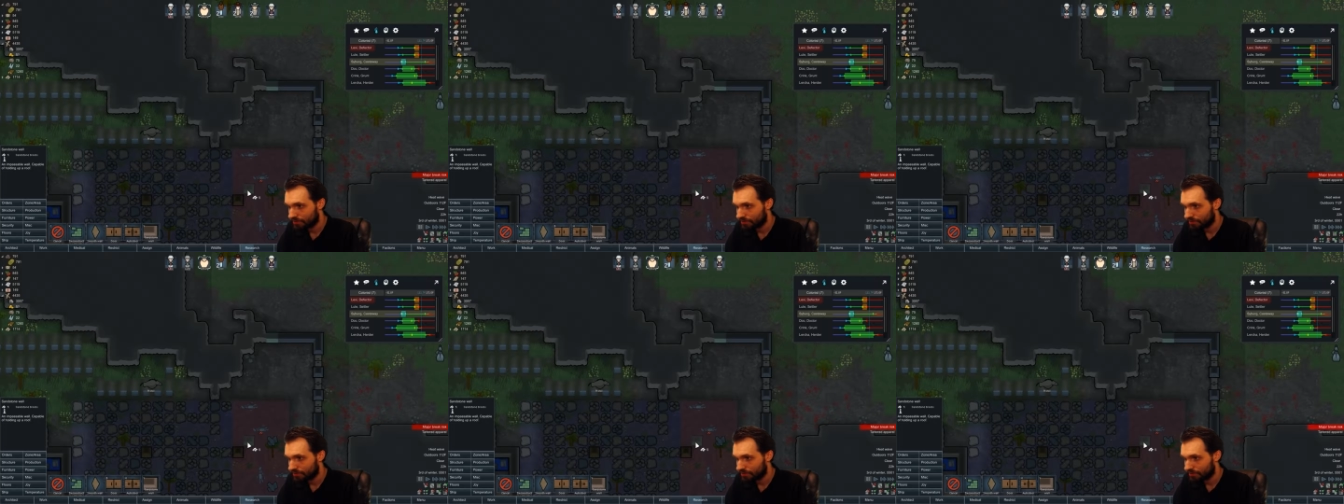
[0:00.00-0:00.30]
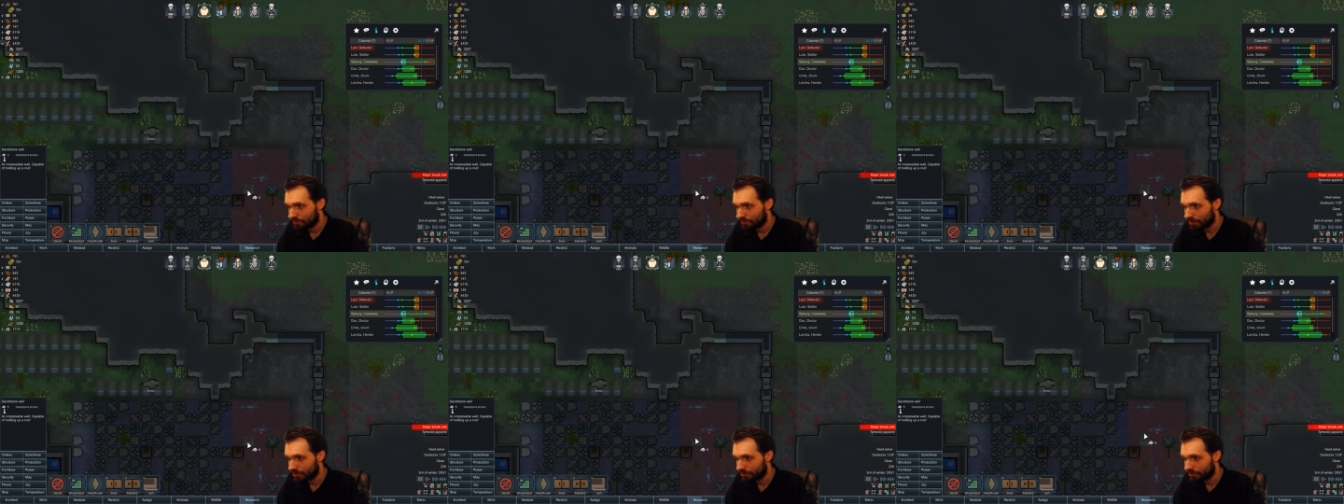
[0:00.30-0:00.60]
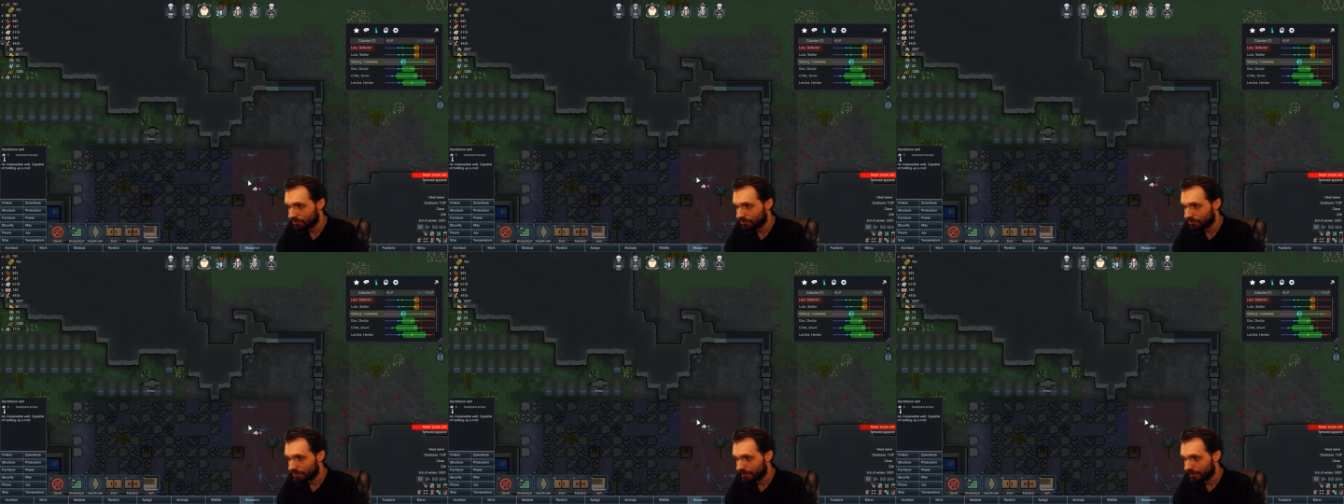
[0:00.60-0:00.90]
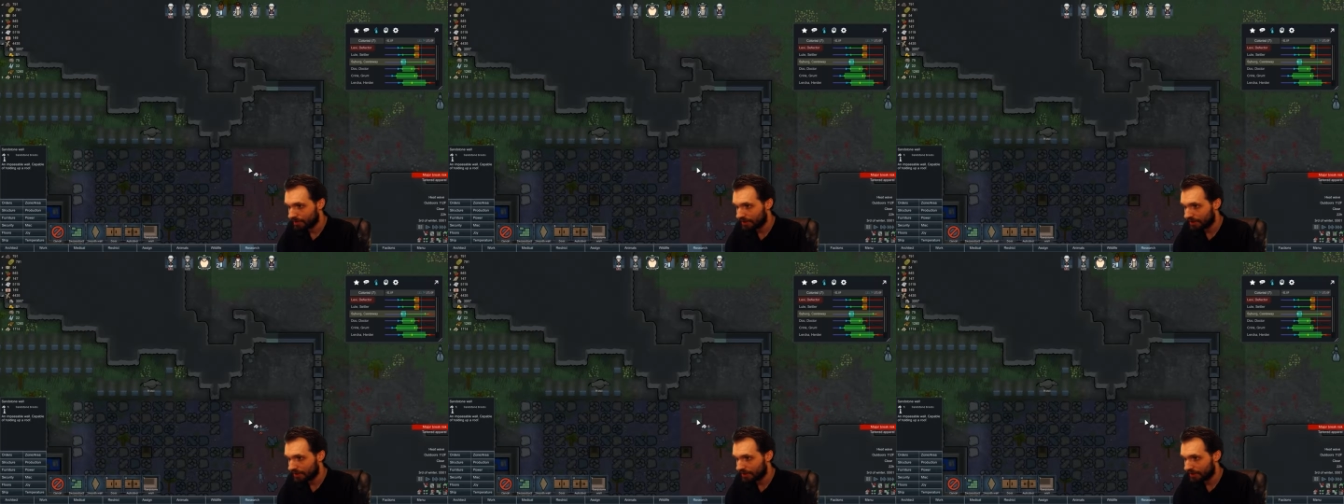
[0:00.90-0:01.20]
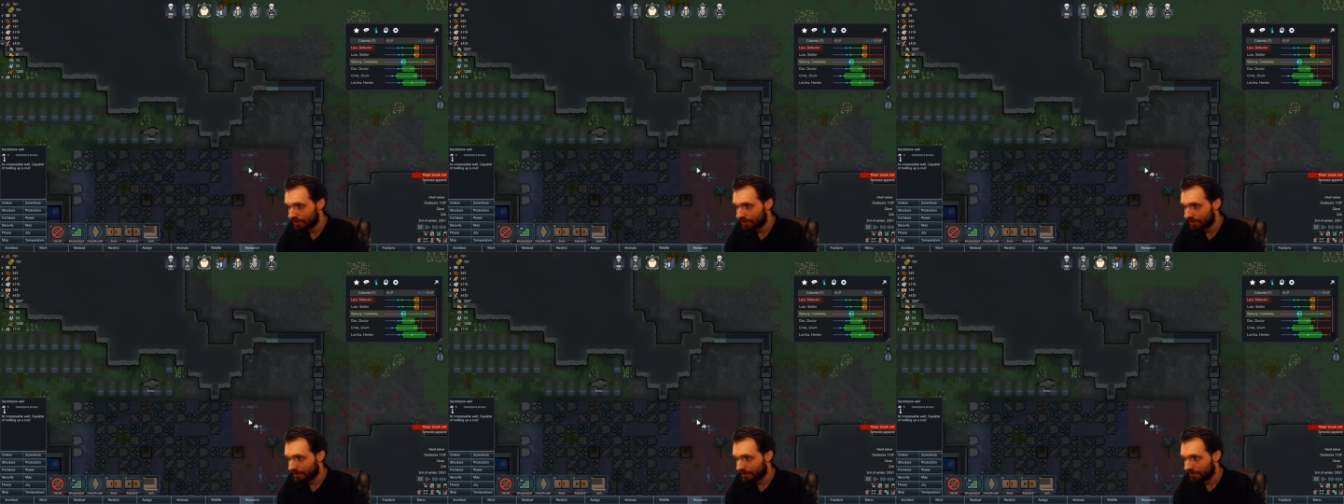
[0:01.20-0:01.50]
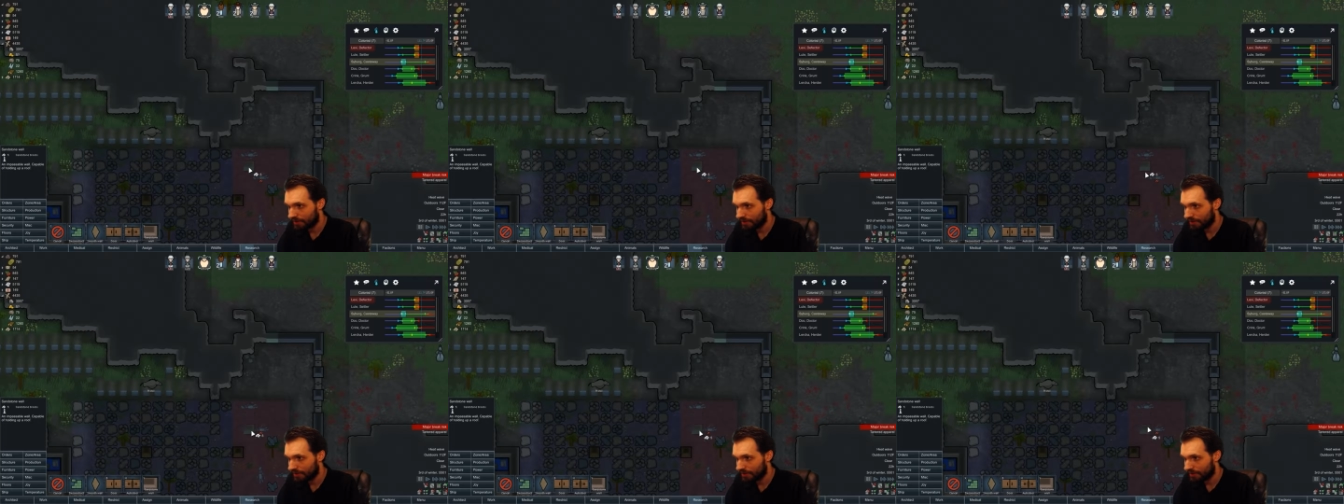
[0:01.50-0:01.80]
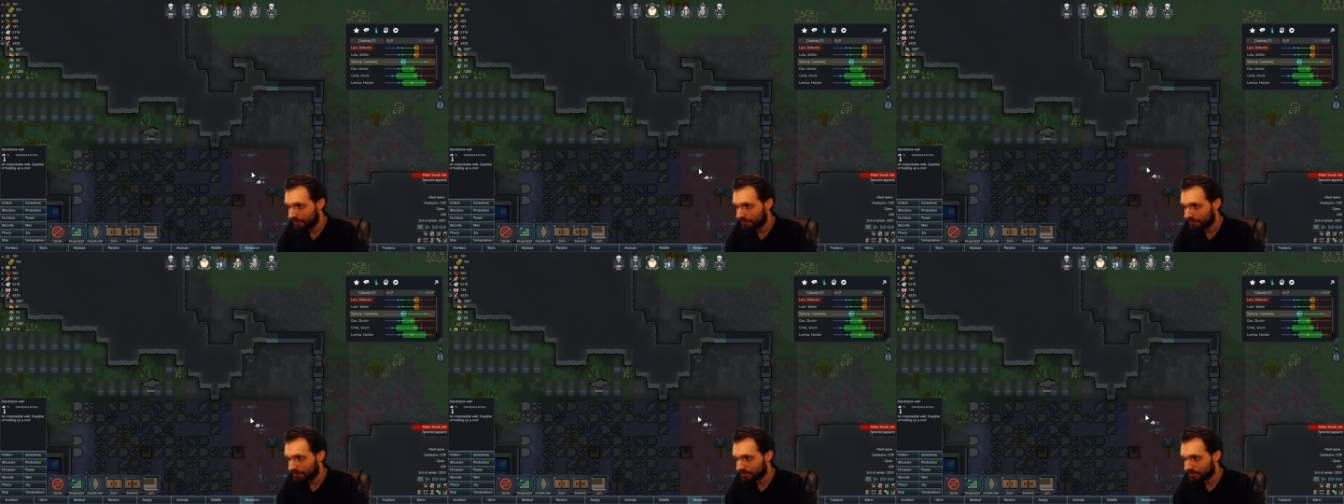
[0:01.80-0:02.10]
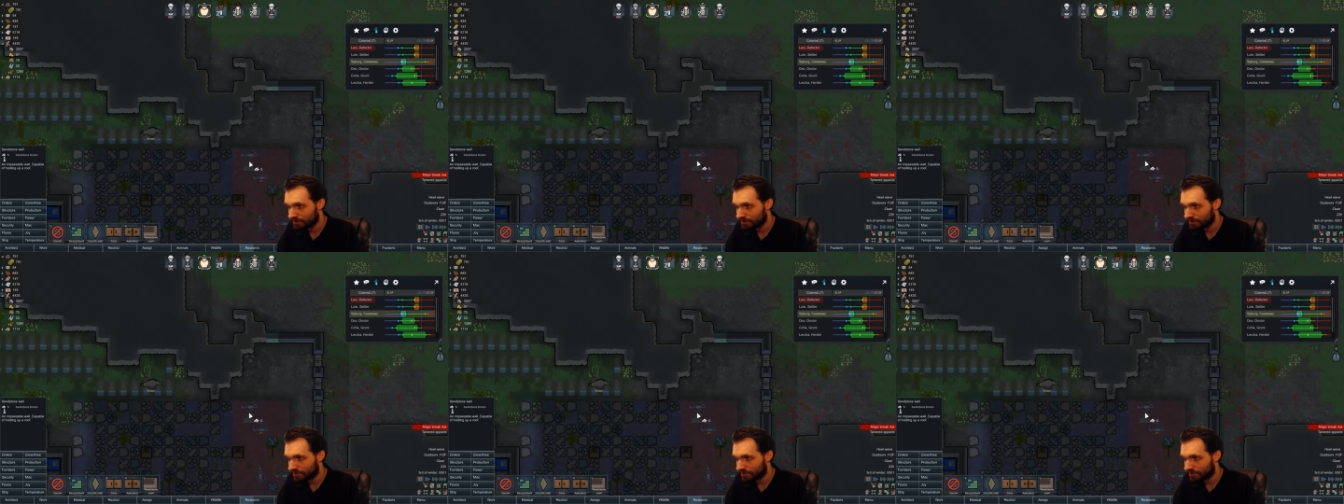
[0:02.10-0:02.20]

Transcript: But maybe like that, that.